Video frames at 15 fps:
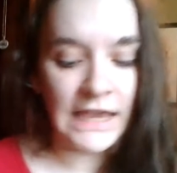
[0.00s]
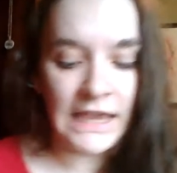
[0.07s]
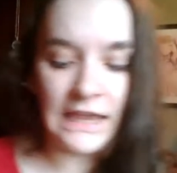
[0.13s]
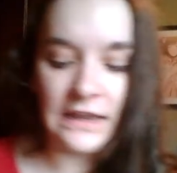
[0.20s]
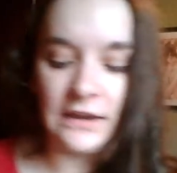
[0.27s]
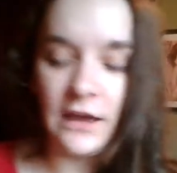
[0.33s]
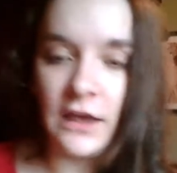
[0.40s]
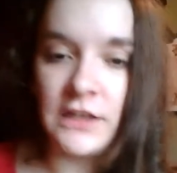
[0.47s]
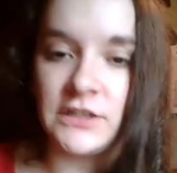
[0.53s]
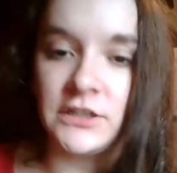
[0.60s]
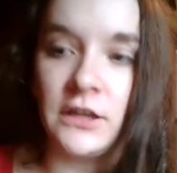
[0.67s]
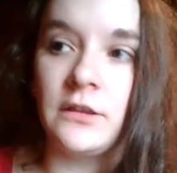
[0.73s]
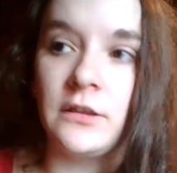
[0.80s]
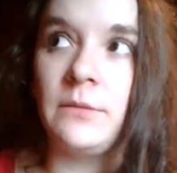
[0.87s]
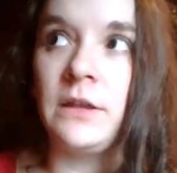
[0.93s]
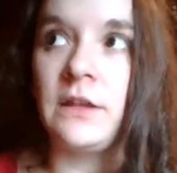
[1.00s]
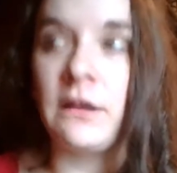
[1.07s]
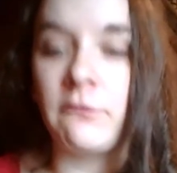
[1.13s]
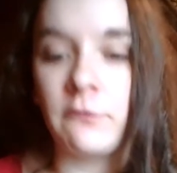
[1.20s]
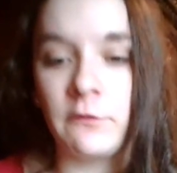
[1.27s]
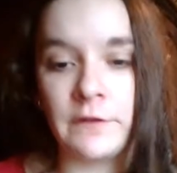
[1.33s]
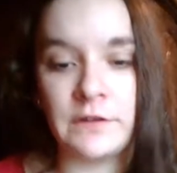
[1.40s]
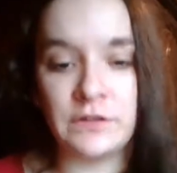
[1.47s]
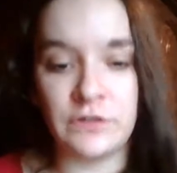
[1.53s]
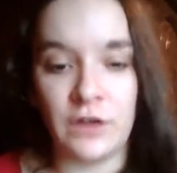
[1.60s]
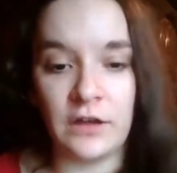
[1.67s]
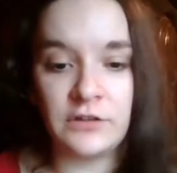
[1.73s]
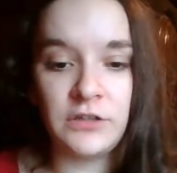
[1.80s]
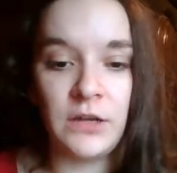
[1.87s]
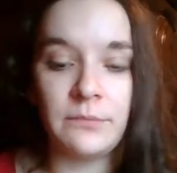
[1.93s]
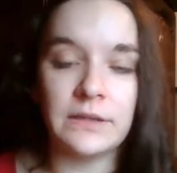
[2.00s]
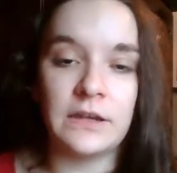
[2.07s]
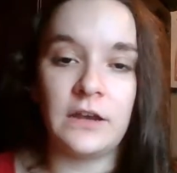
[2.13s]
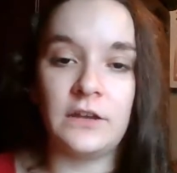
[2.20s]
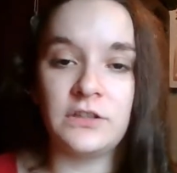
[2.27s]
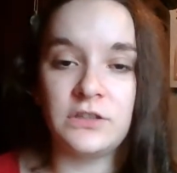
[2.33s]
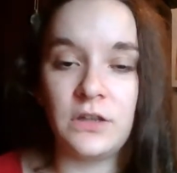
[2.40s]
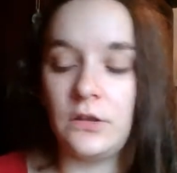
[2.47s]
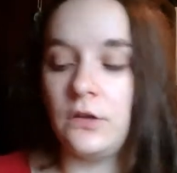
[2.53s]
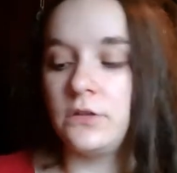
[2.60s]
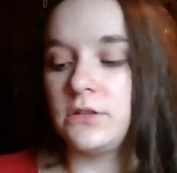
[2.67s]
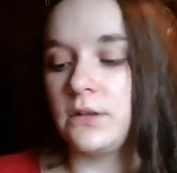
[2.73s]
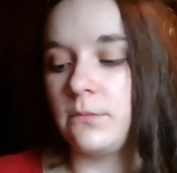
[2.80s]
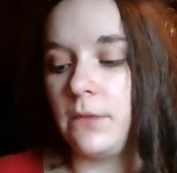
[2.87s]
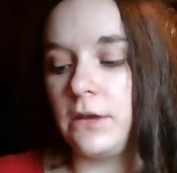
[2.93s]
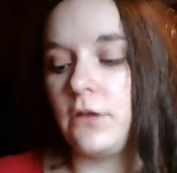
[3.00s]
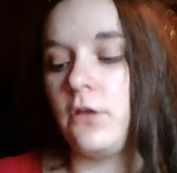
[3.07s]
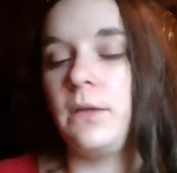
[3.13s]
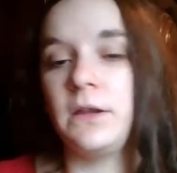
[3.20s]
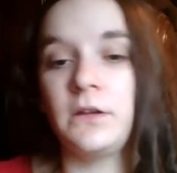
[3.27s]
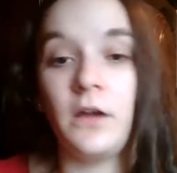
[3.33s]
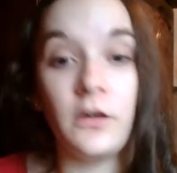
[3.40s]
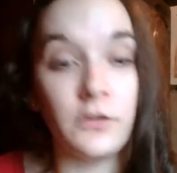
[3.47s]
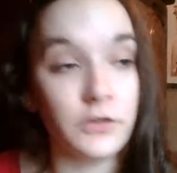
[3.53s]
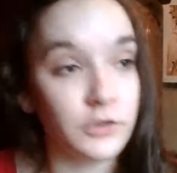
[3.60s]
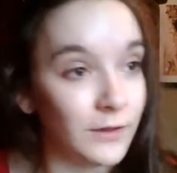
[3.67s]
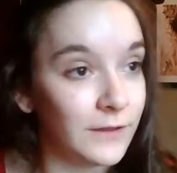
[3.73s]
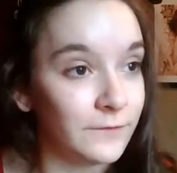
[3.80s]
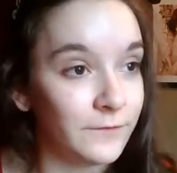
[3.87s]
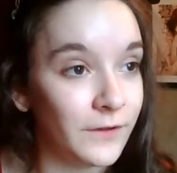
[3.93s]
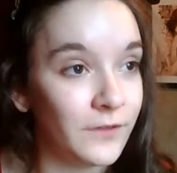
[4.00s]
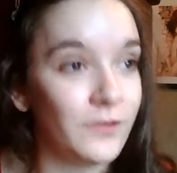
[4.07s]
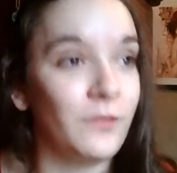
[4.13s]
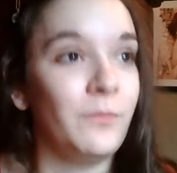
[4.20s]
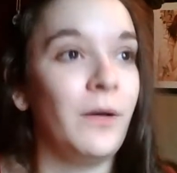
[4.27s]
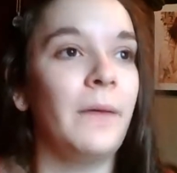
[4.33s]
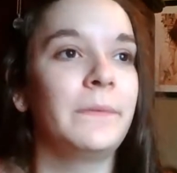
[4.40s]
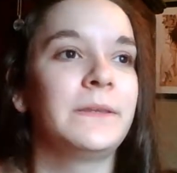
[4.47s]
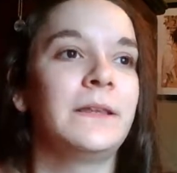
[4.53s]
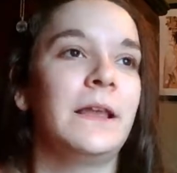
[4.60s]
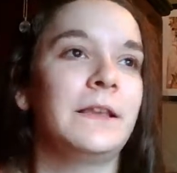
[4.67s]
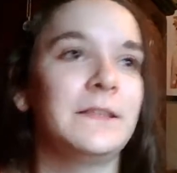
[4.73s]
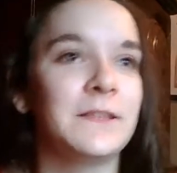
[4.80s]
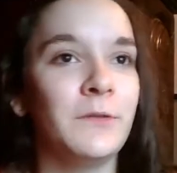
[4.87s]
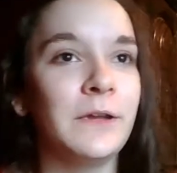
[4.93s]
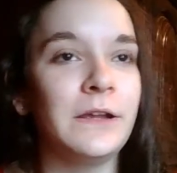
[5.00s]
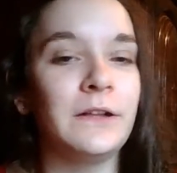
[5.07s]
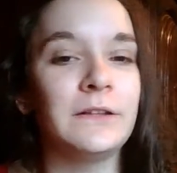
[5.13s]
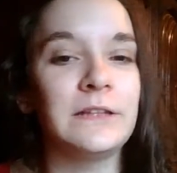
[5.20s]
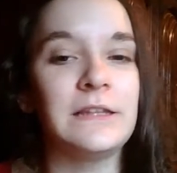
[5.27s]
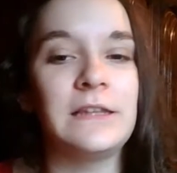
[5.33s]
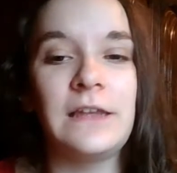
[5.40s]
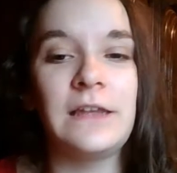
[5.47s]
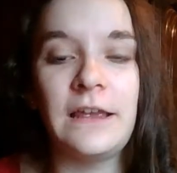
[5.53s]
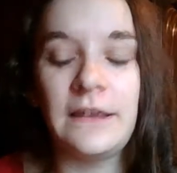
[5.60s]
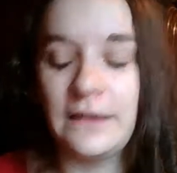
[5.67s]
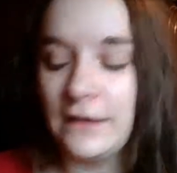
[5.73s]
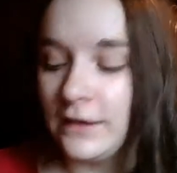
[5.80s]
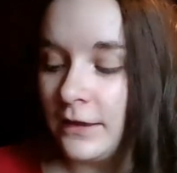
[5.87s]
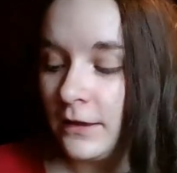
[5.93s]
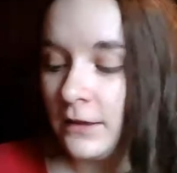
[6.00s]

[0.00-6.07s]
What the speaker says: And I saw them, and like we went on Hot Topic, and I saw those, and I'm like, oh my god, there's Funko Pops, and I squealed, and then I